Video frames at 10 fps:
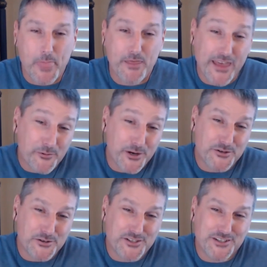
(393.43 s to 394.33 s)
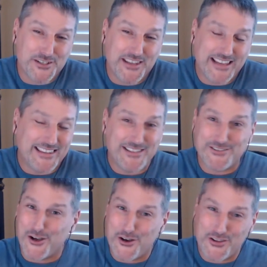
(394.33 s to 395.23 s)
they were interested, they
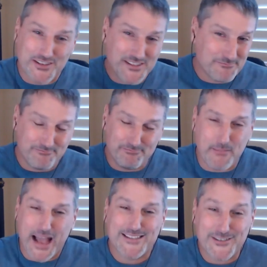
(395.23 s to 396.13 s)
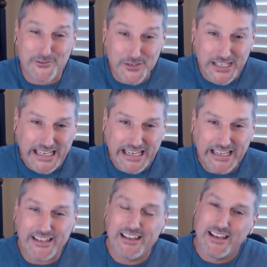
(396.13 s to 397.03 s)
saw this massive need